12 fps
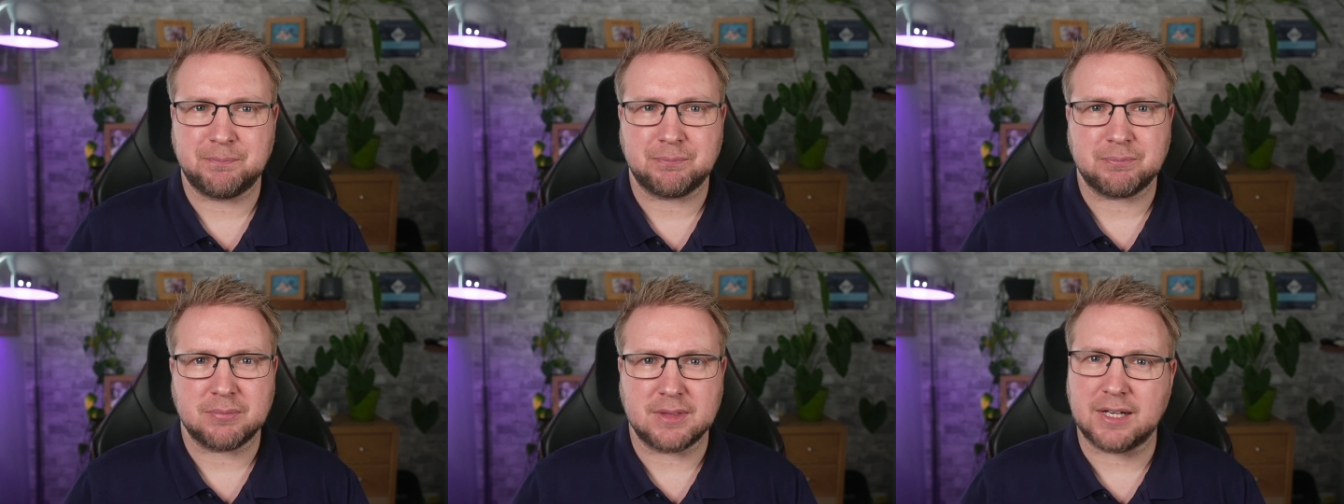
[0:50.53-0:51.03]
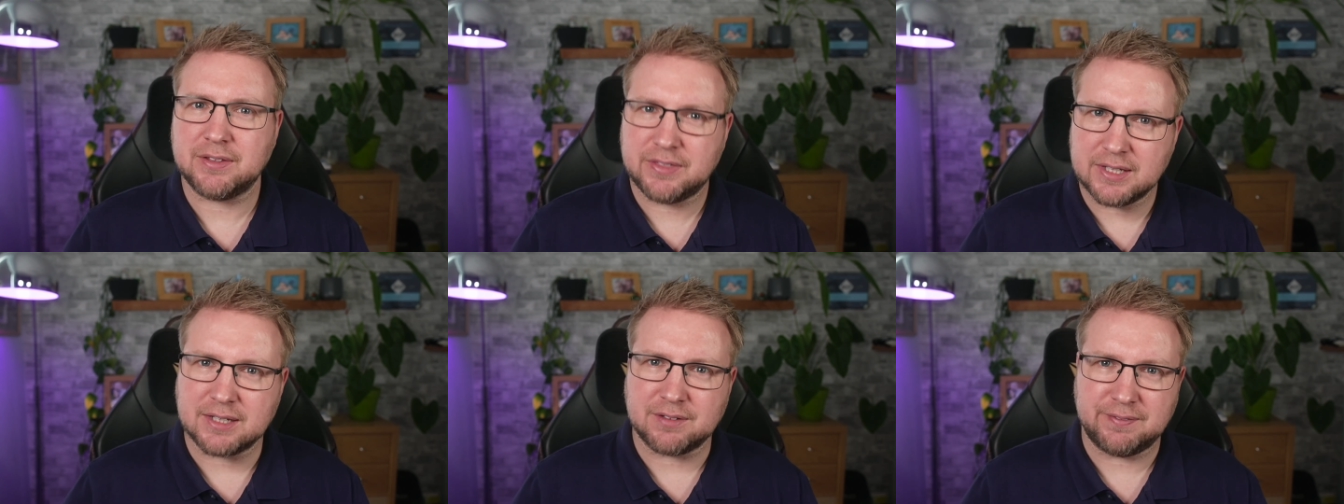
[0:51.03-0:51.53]
And I think
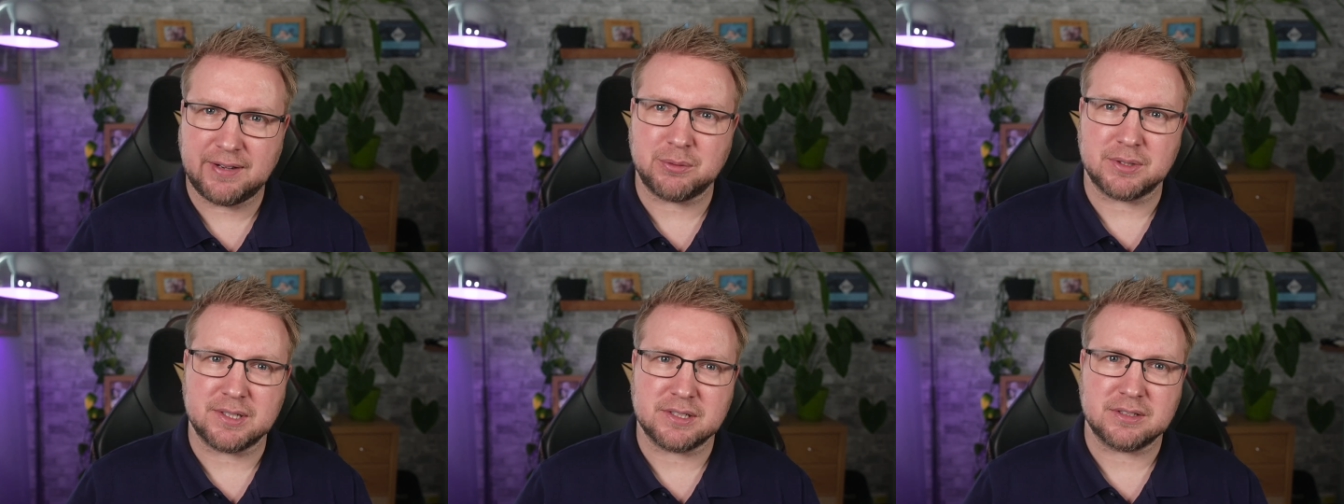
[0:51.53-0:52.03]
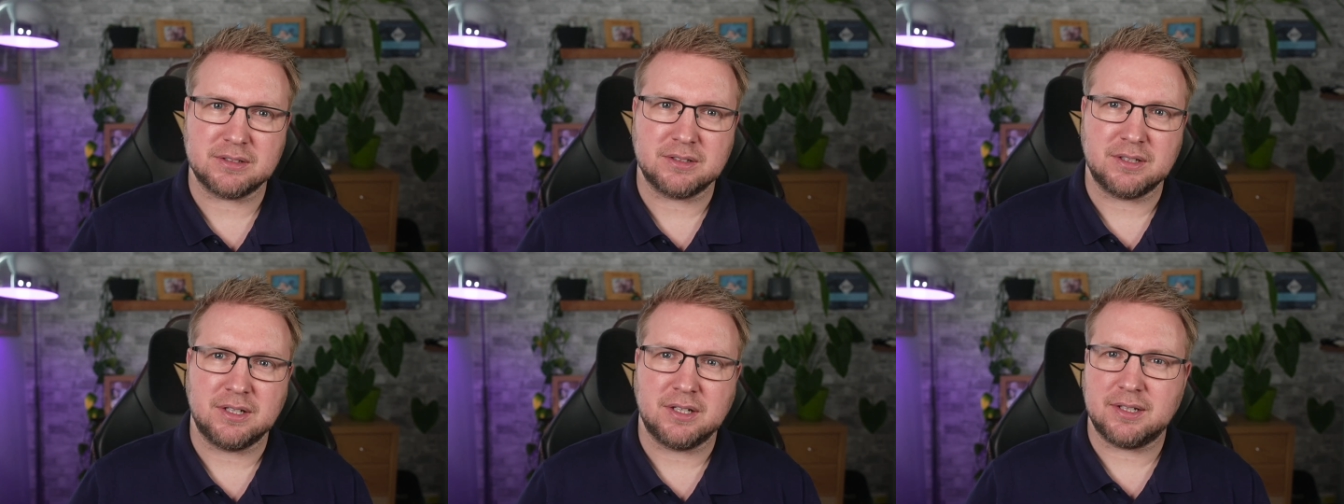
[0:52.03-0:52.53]
I found it.
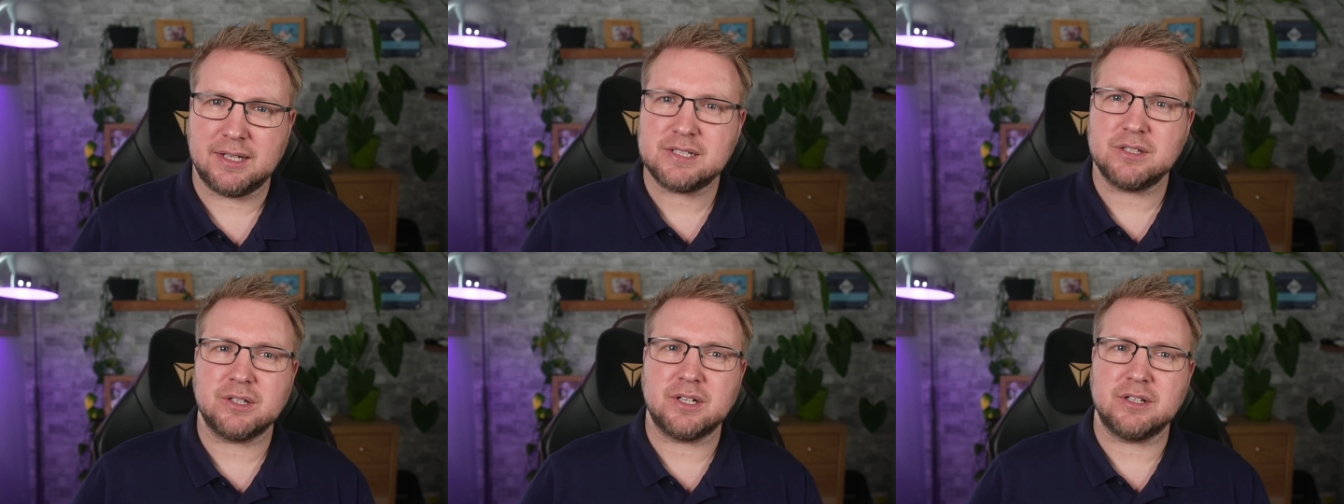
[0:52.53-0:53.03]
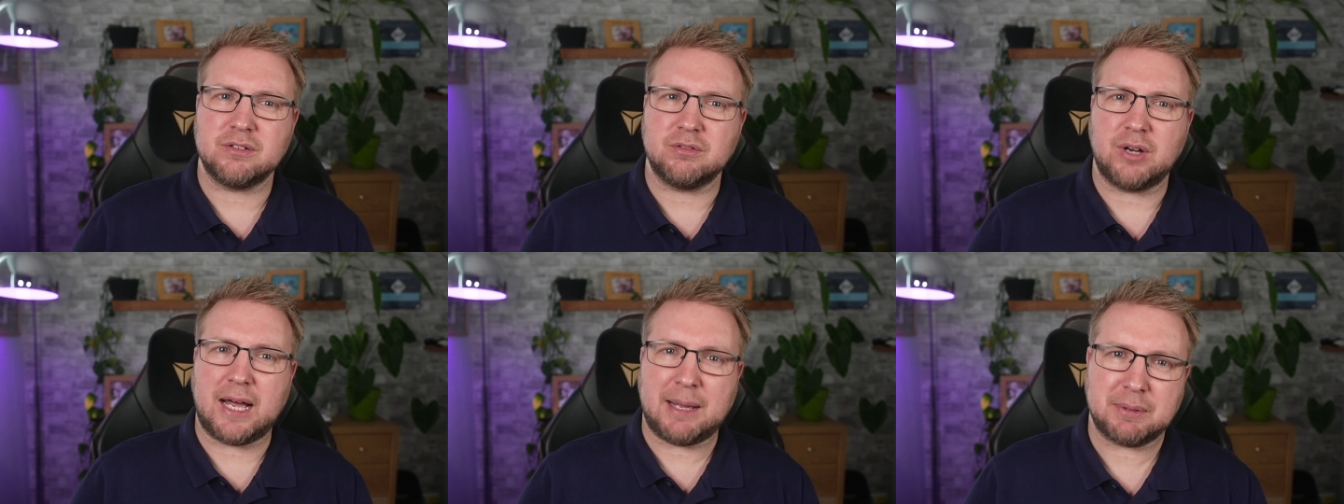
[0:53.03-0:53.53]
Let's look at
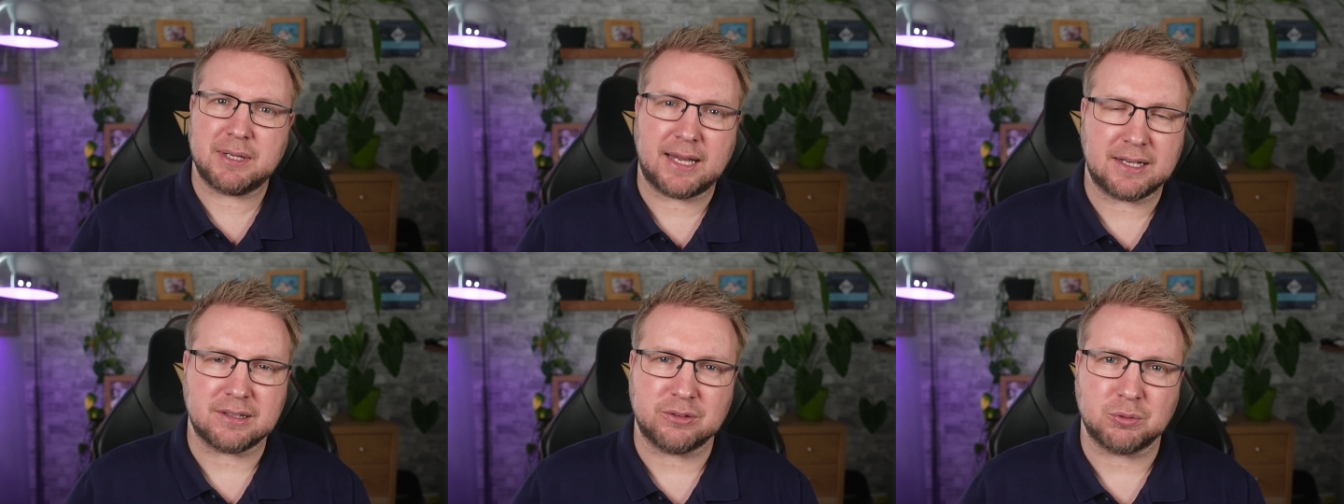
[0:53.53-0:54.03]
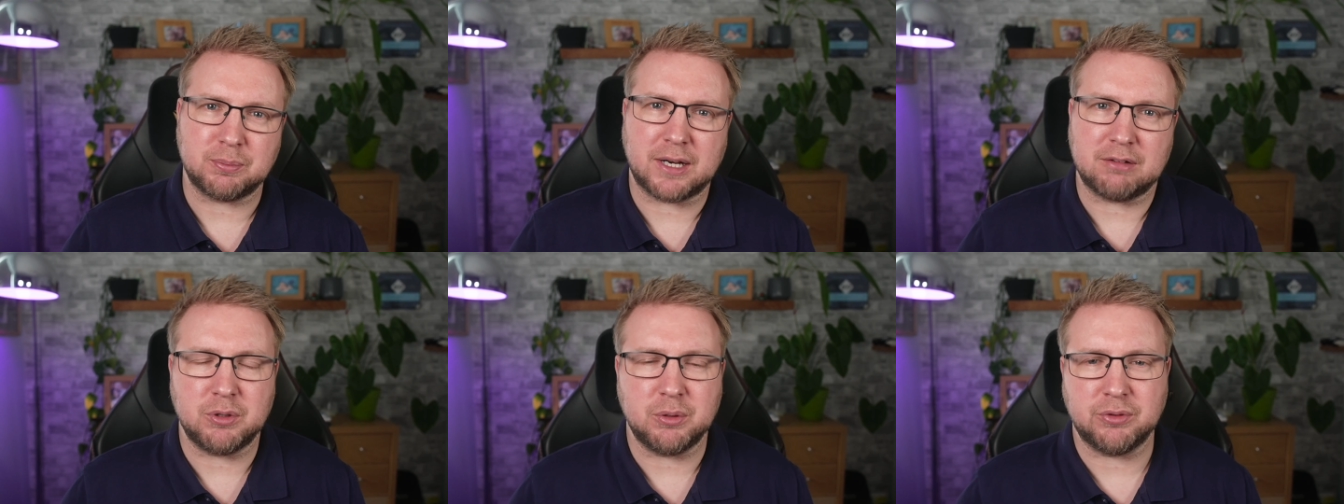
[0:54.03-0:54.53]
App Catalog by
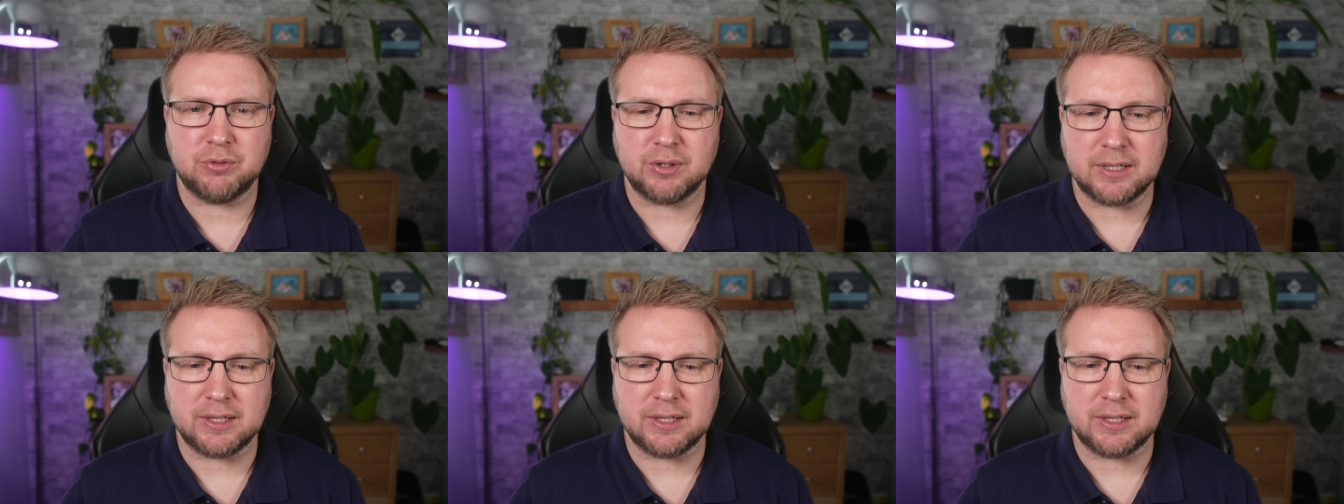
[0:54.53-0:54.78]
Root 3.